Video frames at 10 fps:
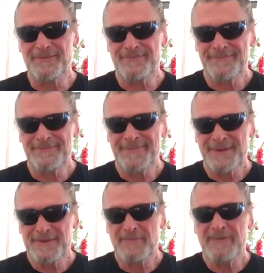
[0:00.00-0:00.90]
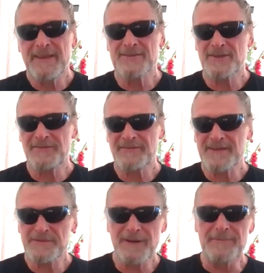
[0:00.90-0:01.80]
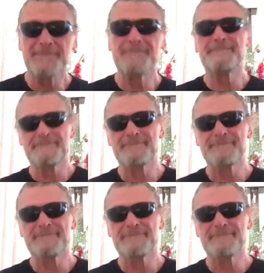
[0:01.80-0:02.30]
you. Don't forget surfing as well.